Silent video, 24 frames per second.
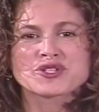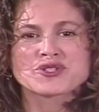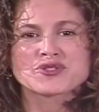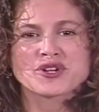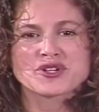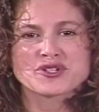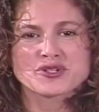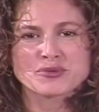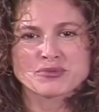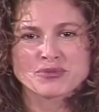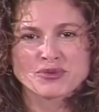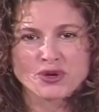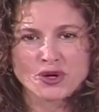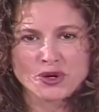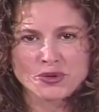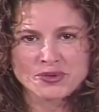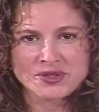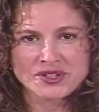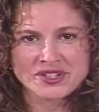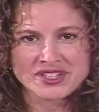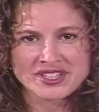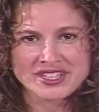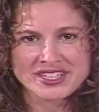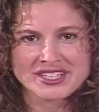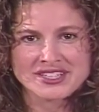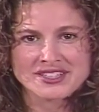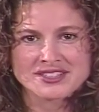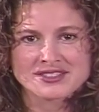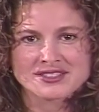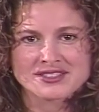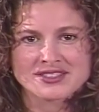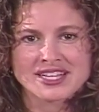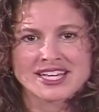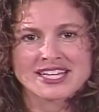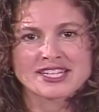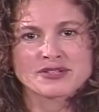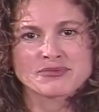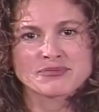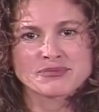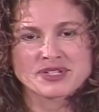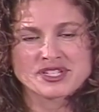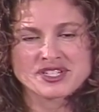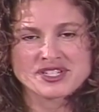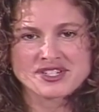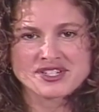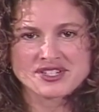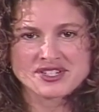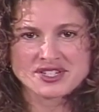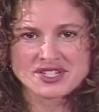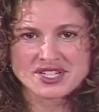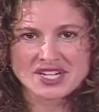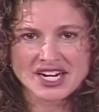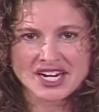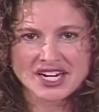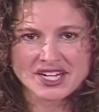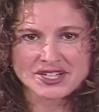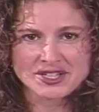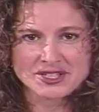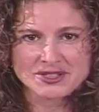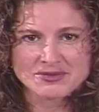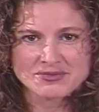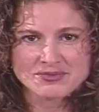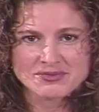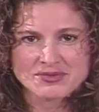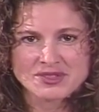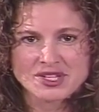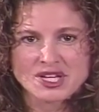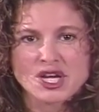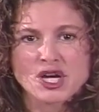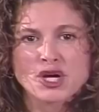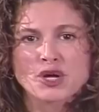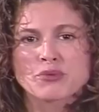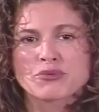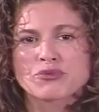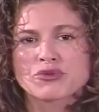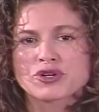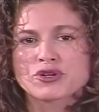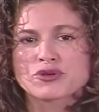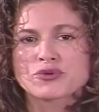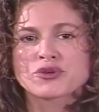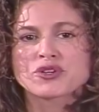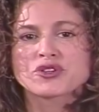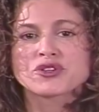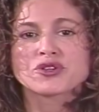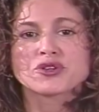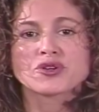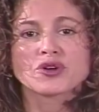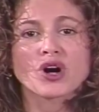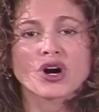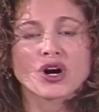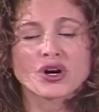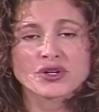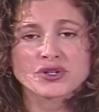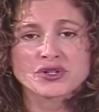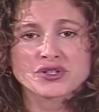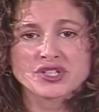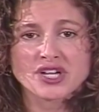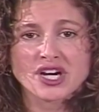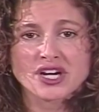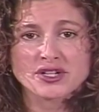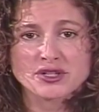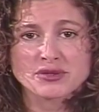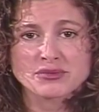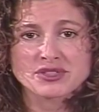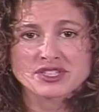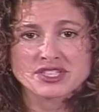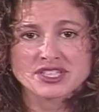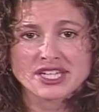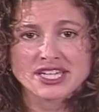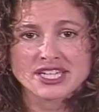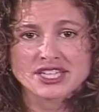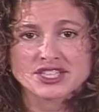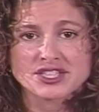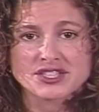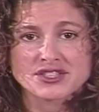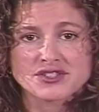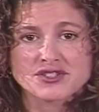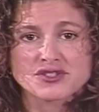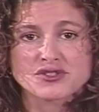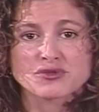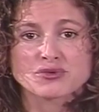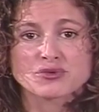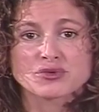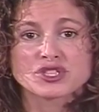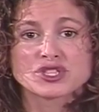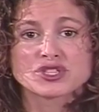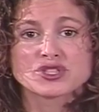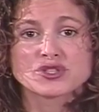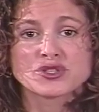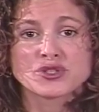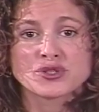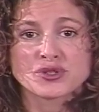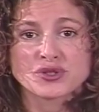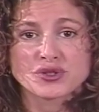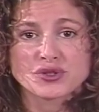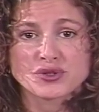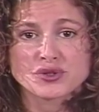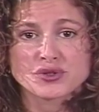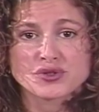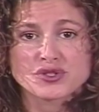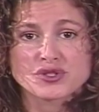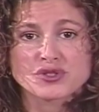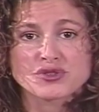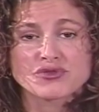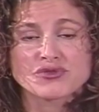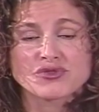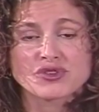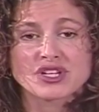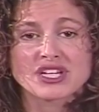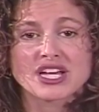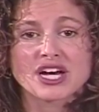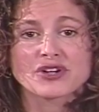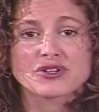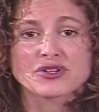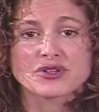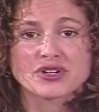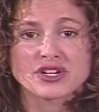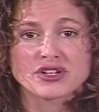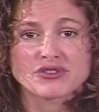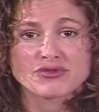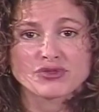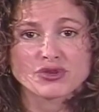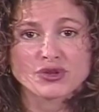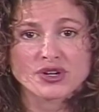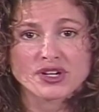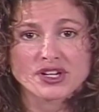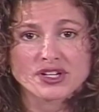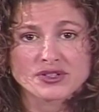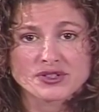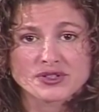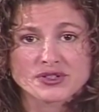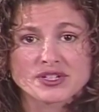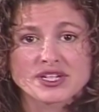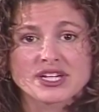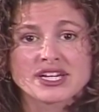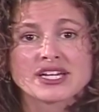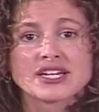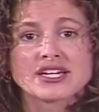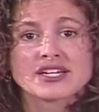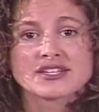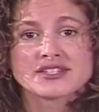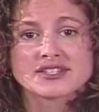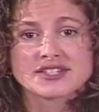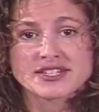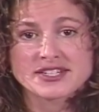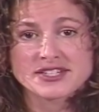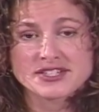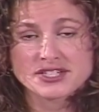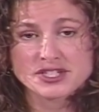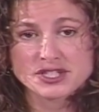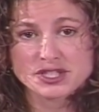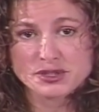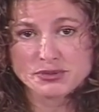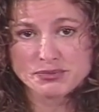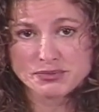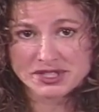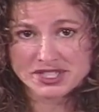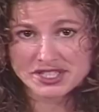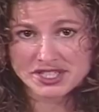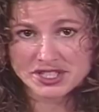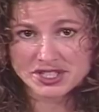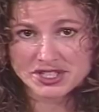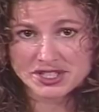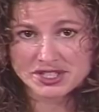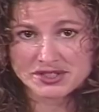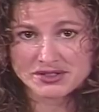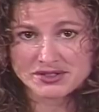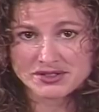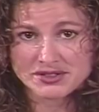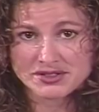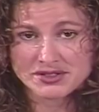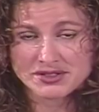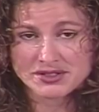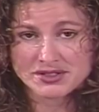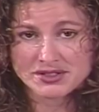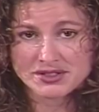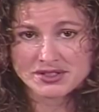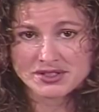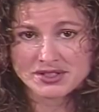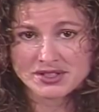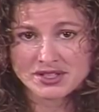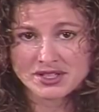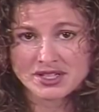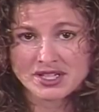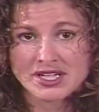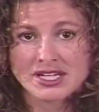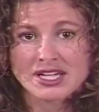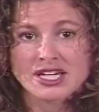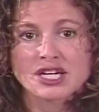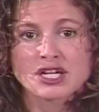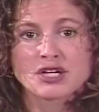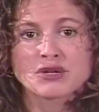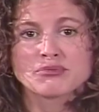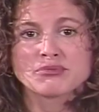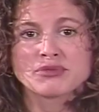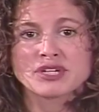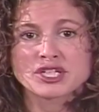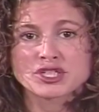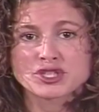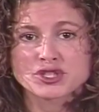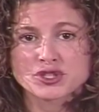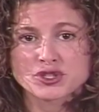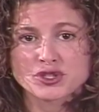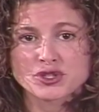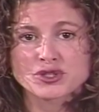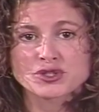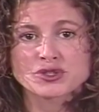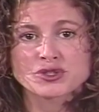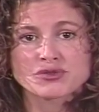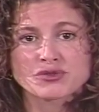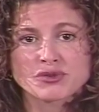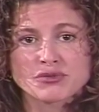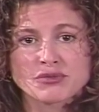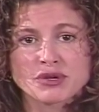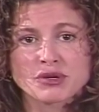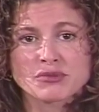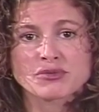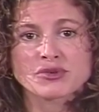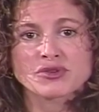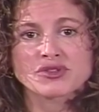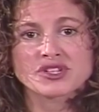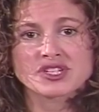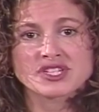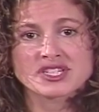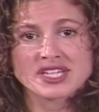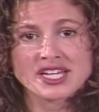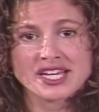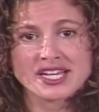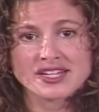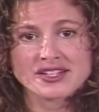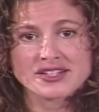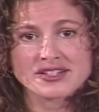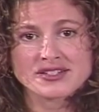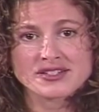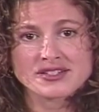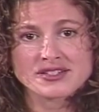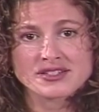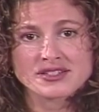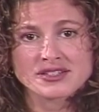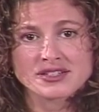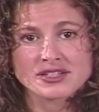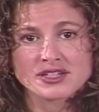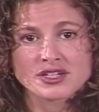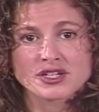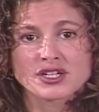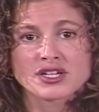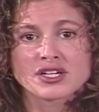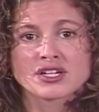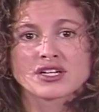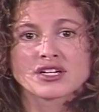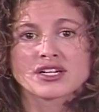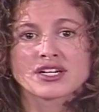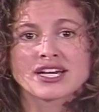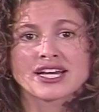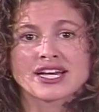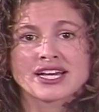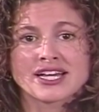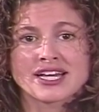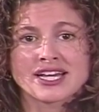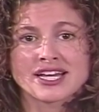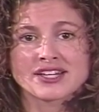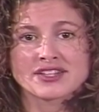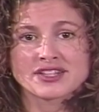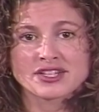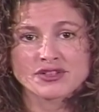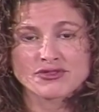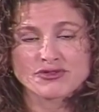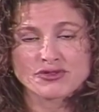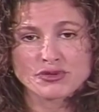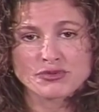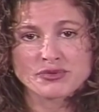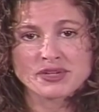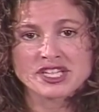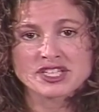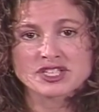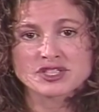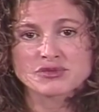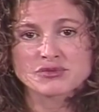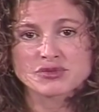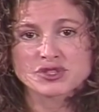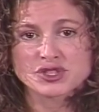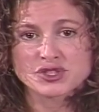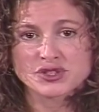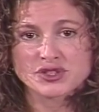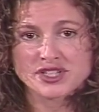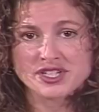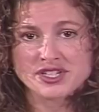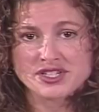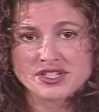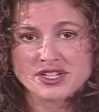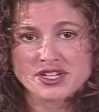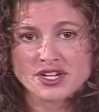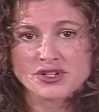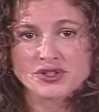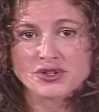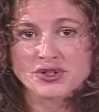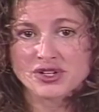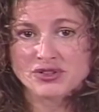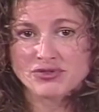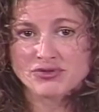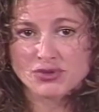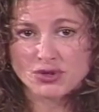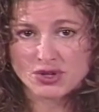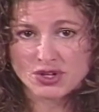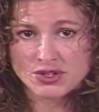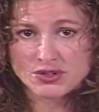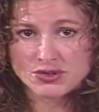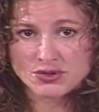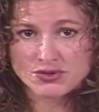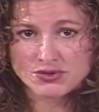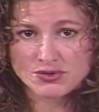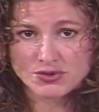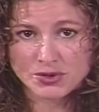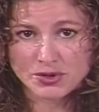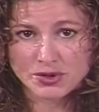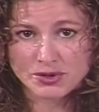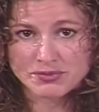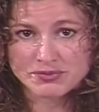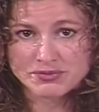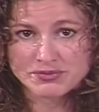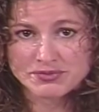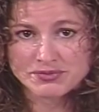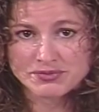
dress appropriately and in business attire. Bring with you all your documentations which you use to fill out your N-400 citizenship petition. Make sure to remember the dates and the information which you listed on your N-400 form.